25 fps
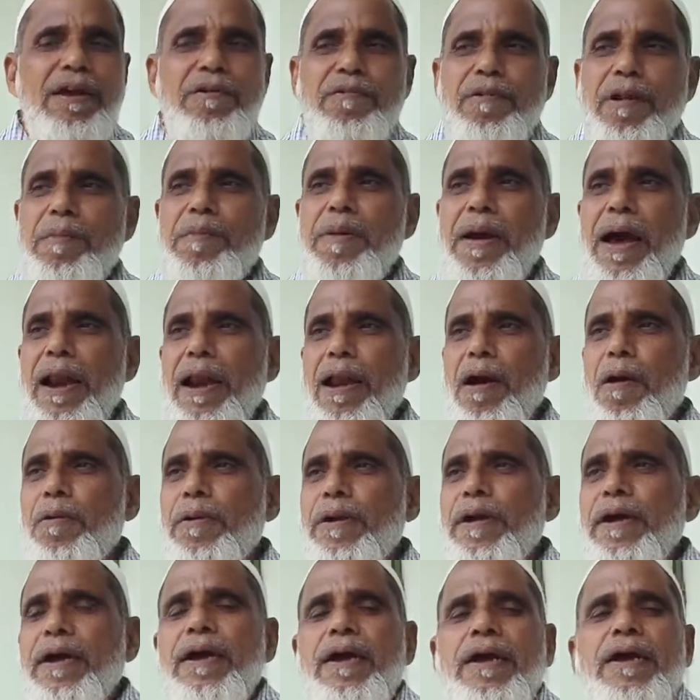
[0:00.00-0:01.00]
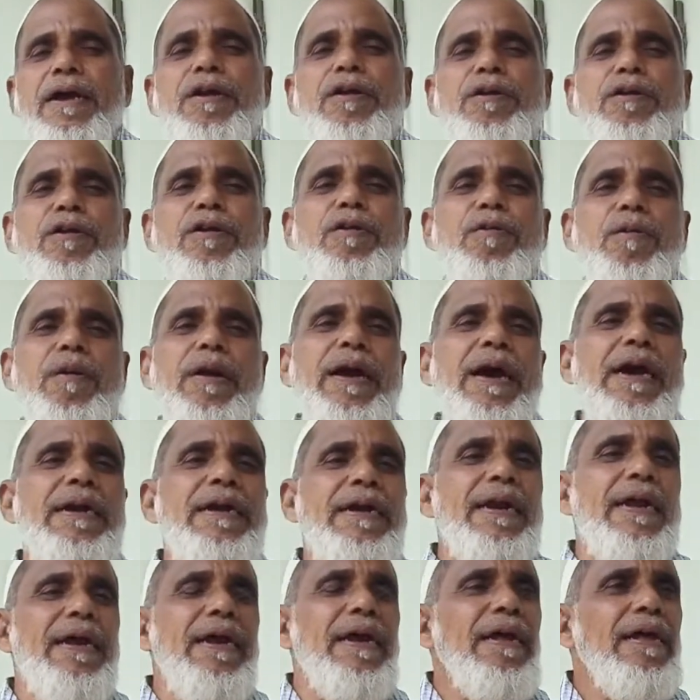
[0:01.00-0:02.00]
will be allowed into your
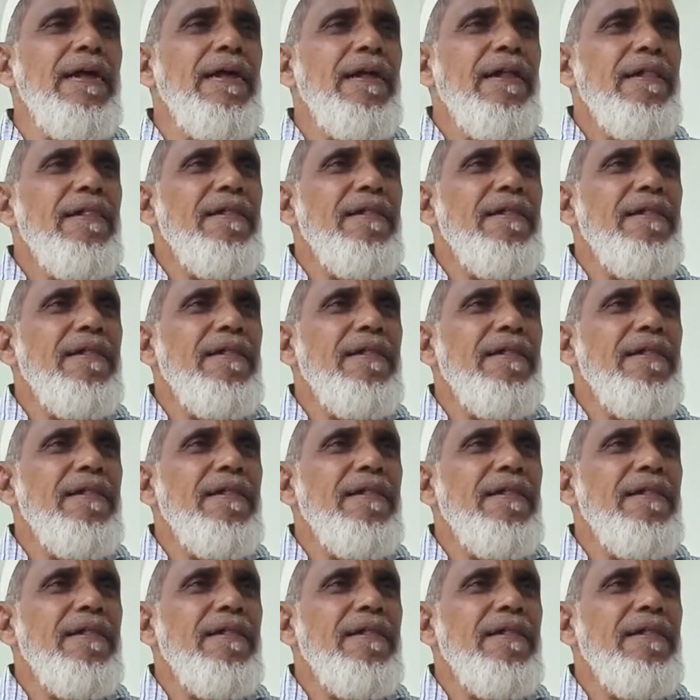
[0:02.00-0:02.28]
country.